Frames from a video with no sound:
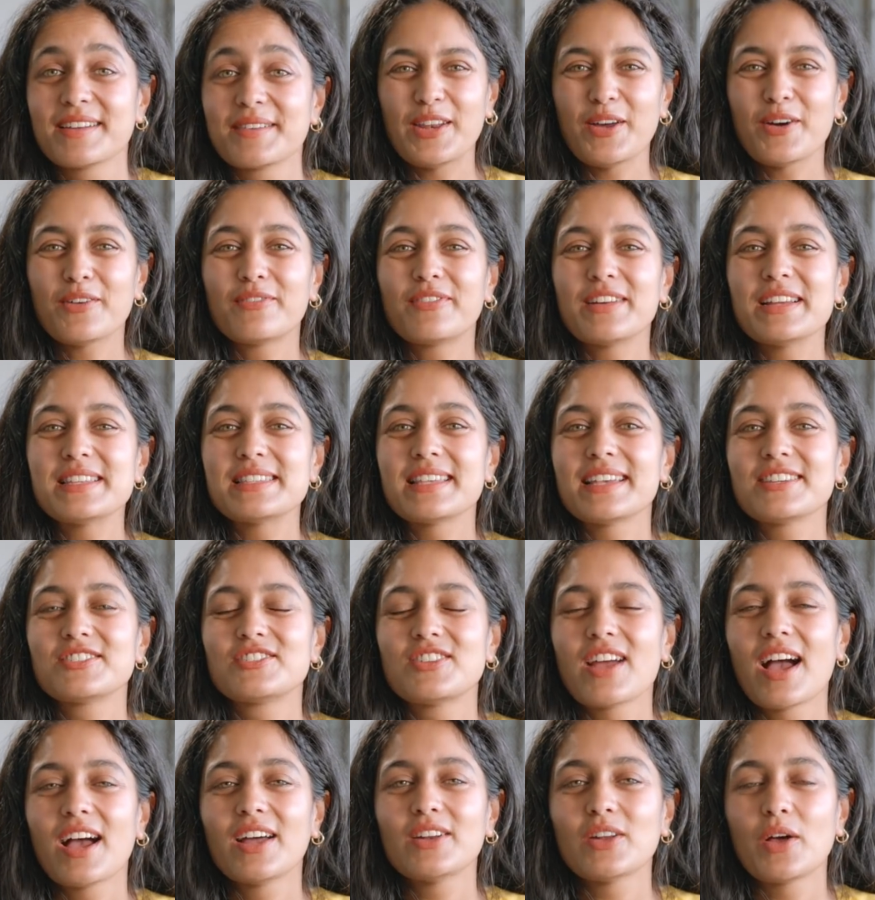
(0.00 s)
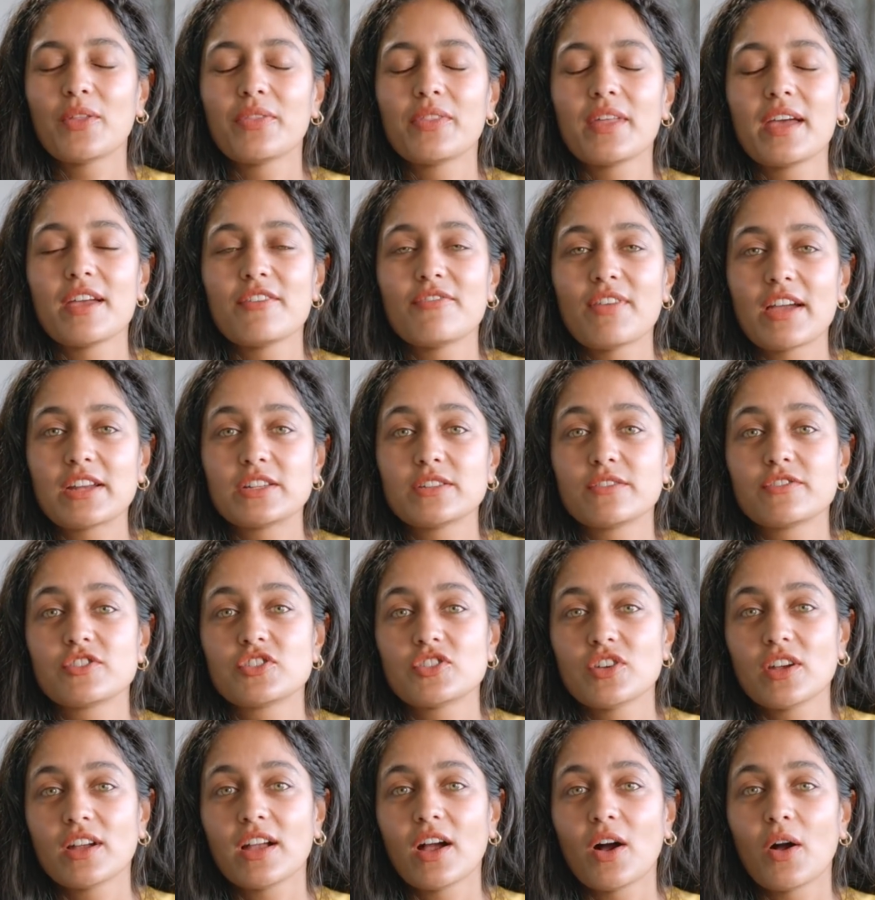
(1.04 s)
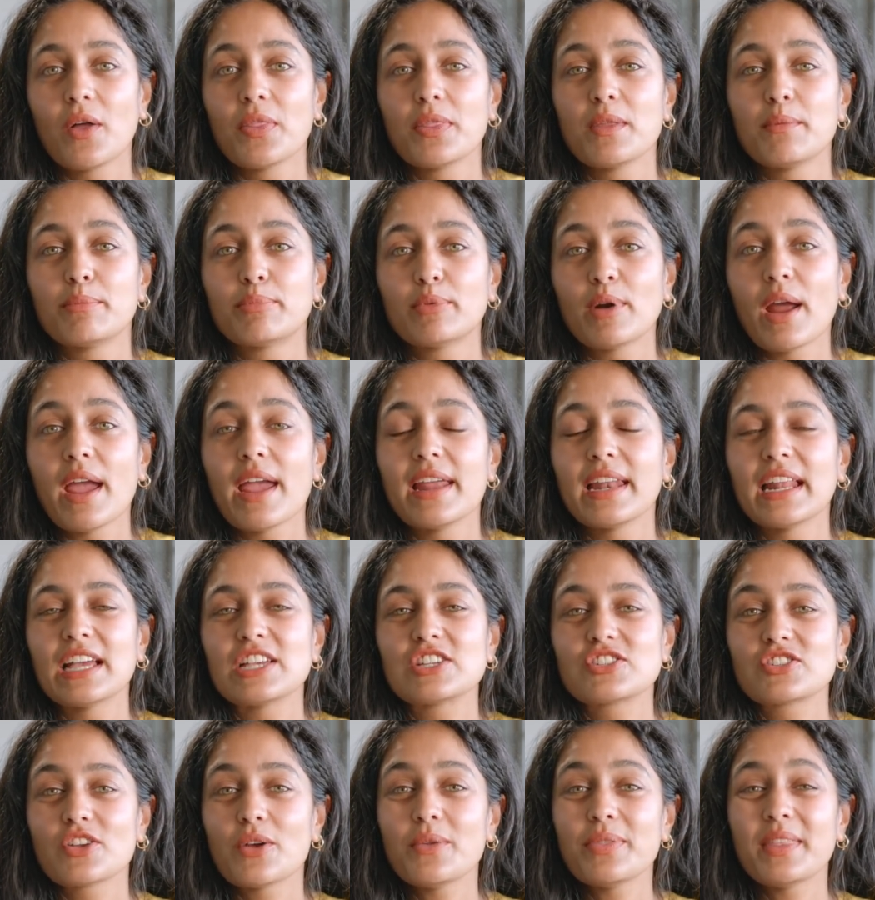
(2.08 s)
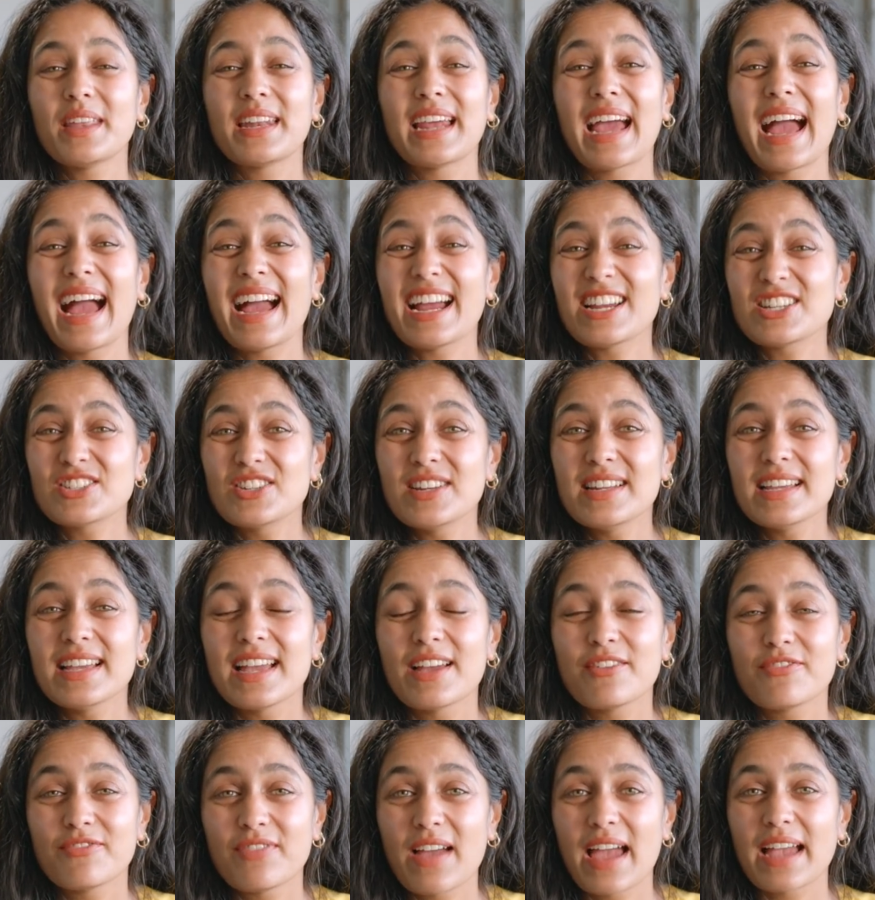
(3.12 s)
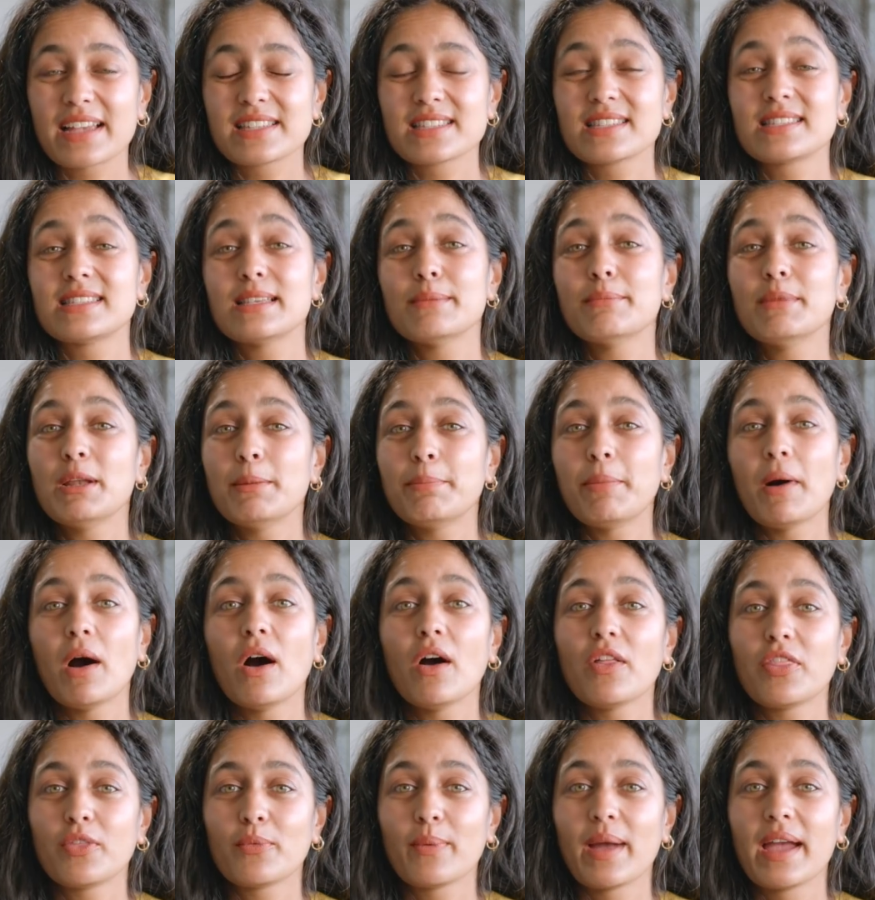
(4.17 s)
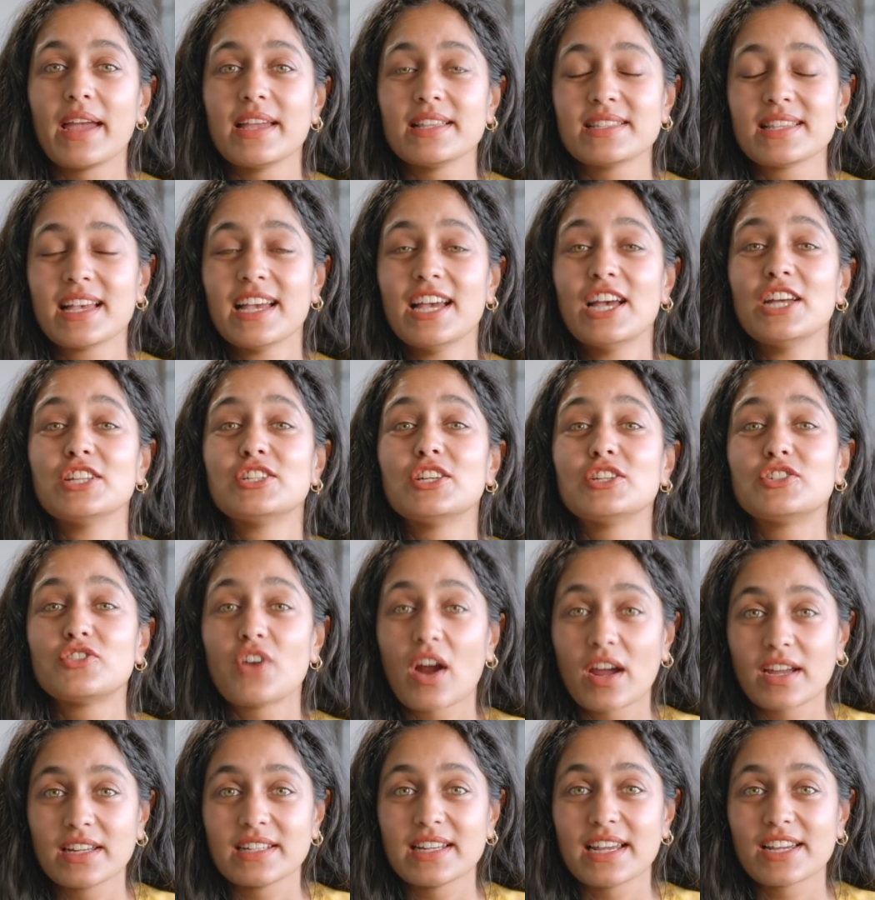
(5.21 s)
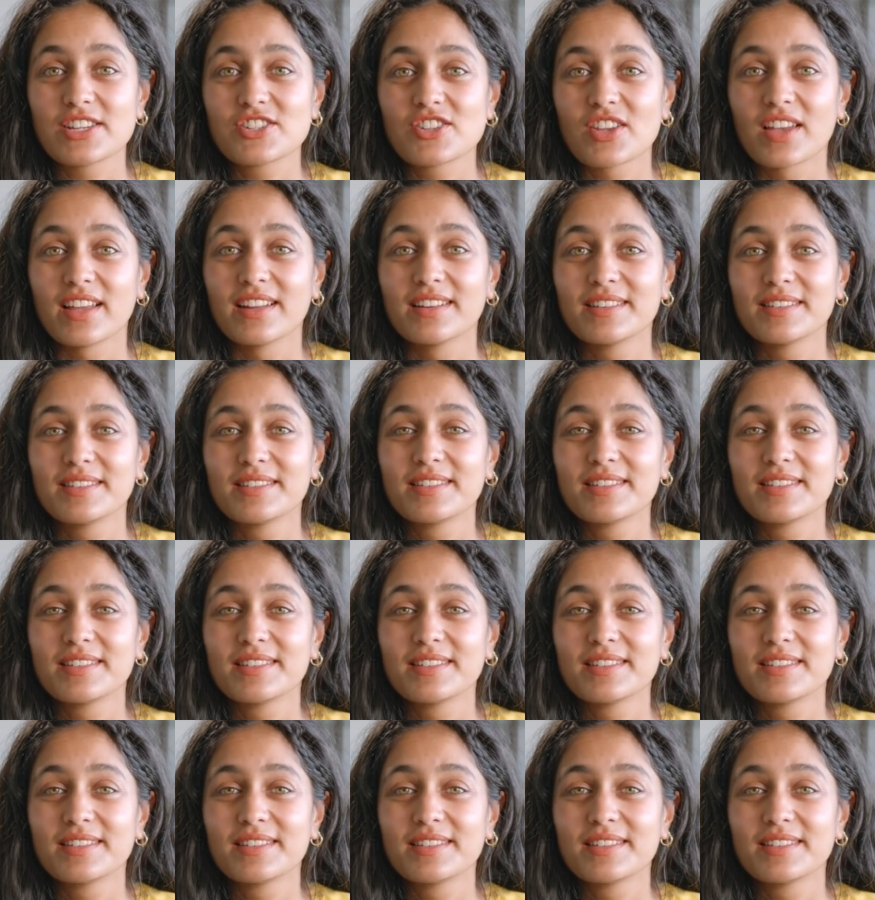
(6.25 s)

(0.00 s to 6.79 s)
A lot of research done on the effect of sugar on the brain has shown that it actually affects similar pathways to drug addiction.